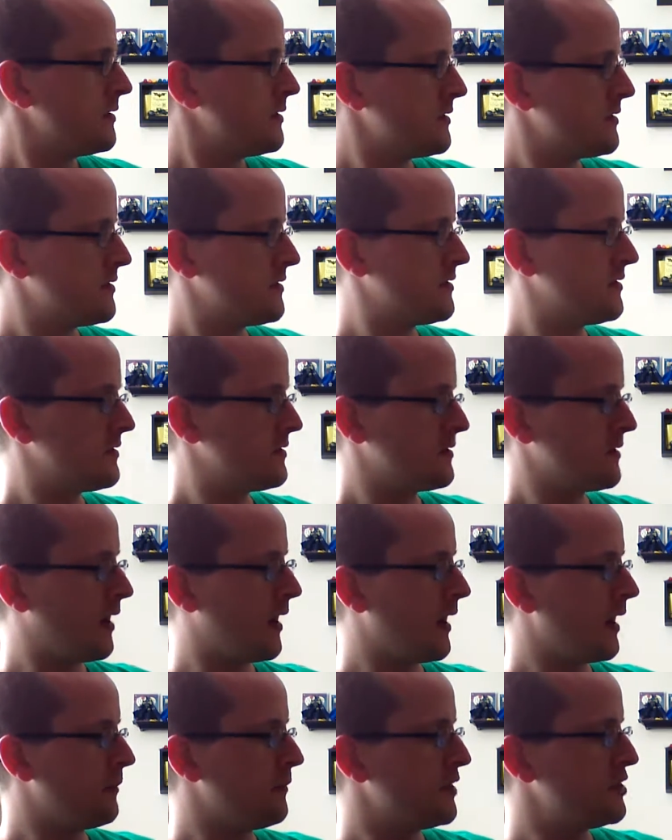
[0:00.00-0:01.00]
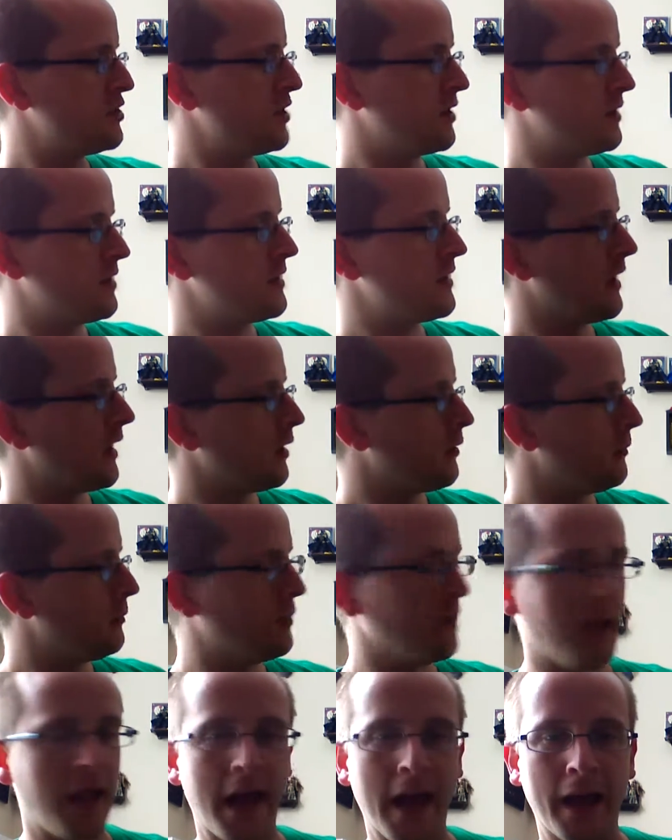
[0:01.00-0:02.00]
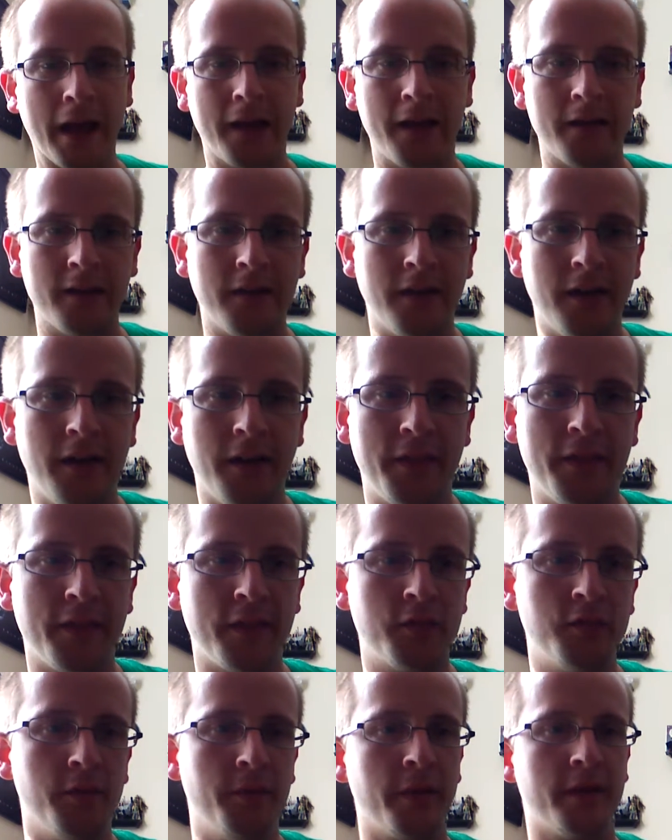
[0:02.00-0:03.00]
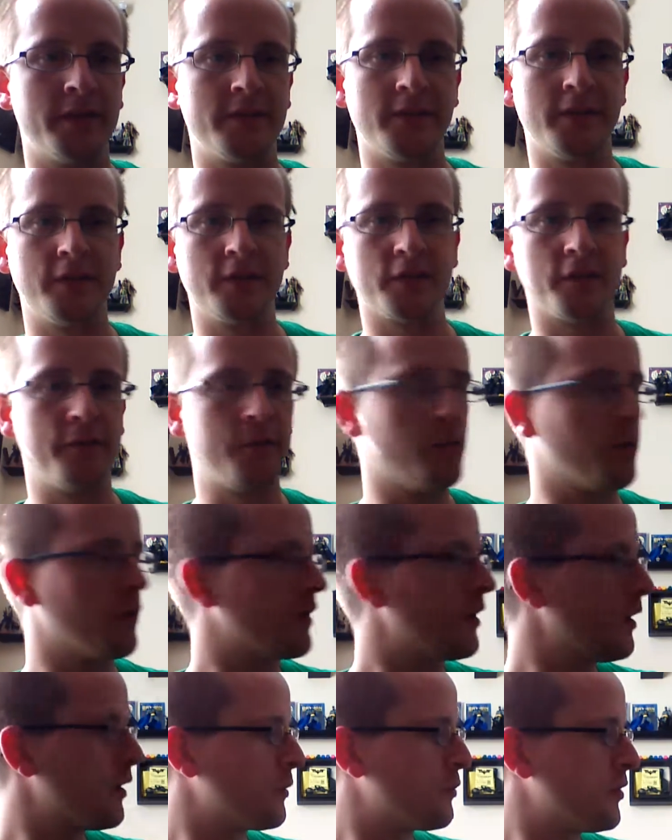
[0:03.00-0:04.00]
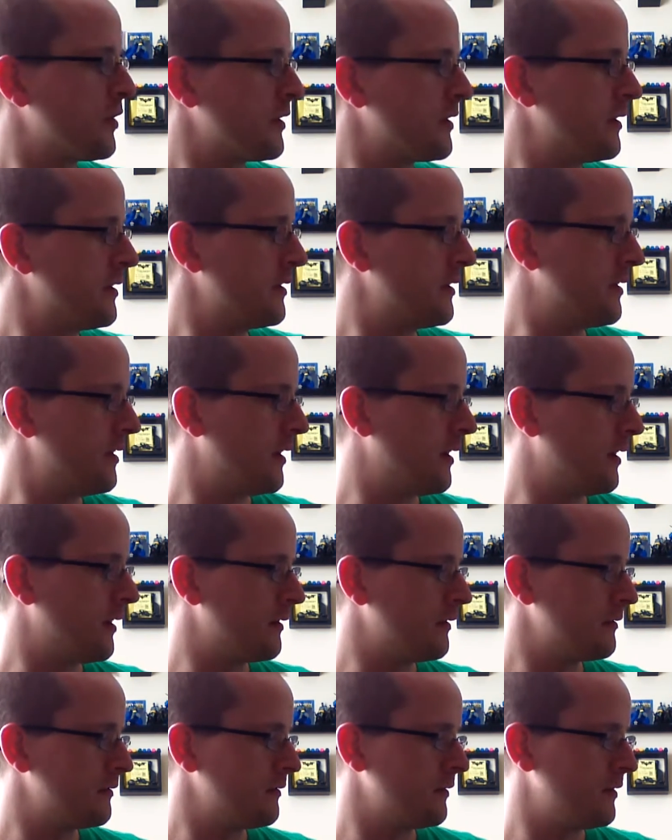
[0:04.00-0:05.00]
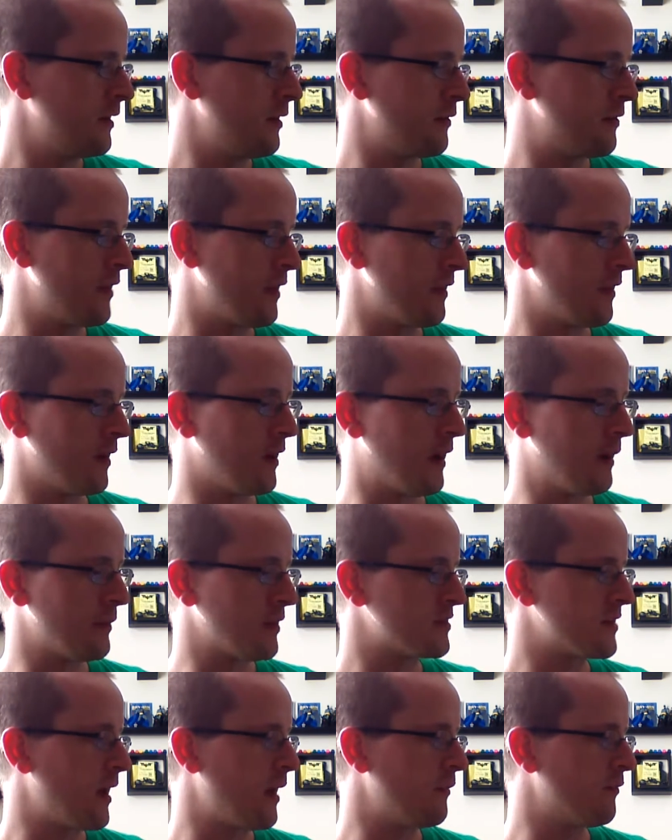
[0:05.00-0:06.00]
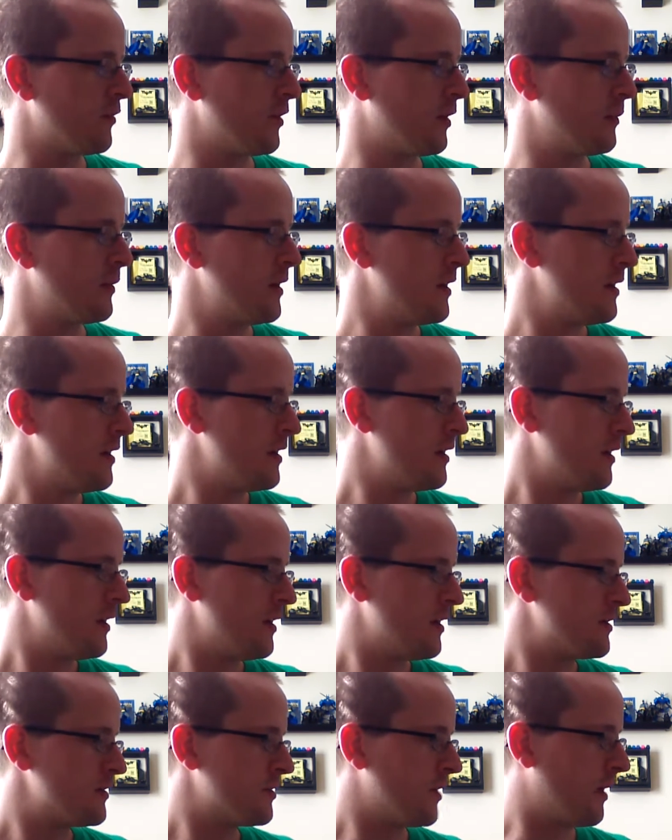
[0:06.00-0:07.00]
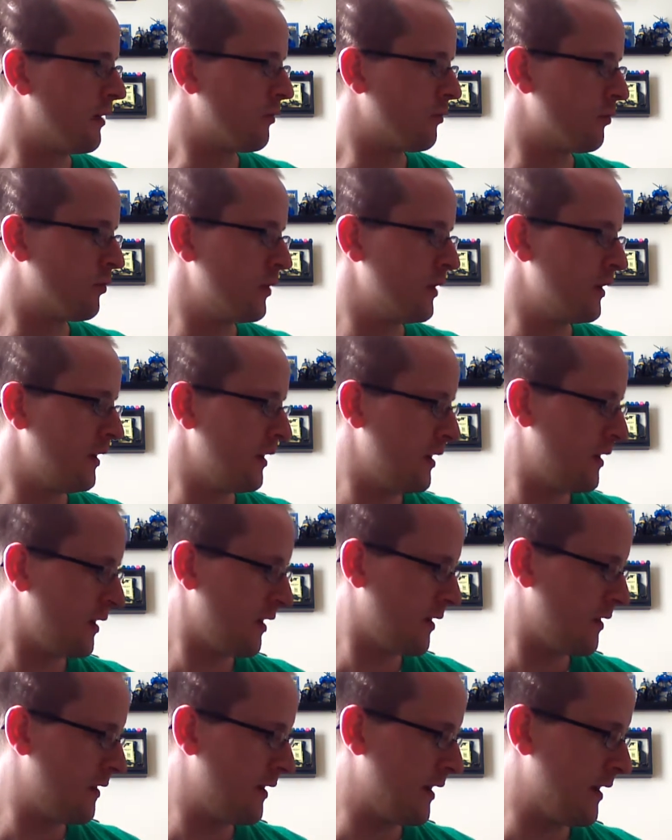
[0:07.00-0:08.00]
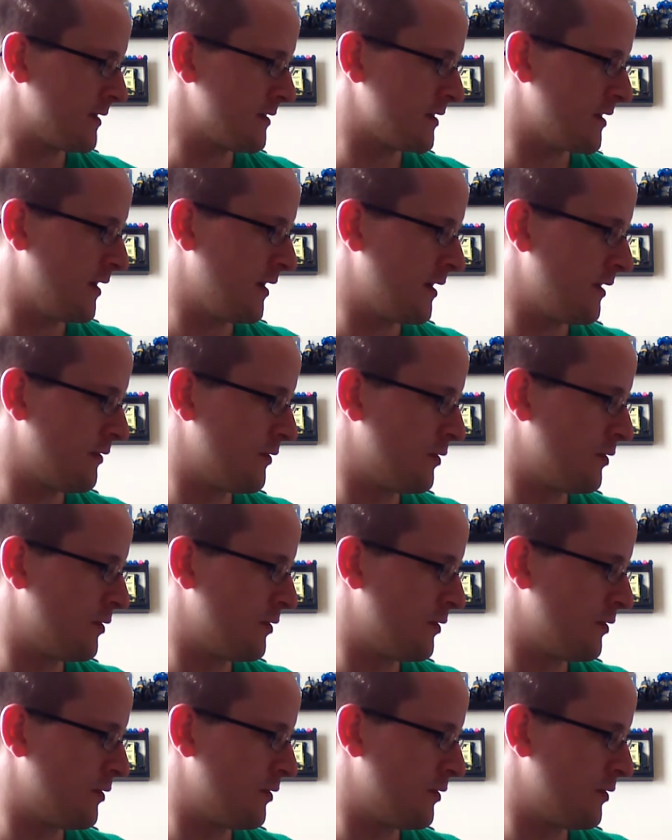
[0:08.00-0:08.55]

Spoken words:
cyan, magenta, yellow, and black thing to it because it is a 4-color printed thing that comics came from. So I really think that's kind of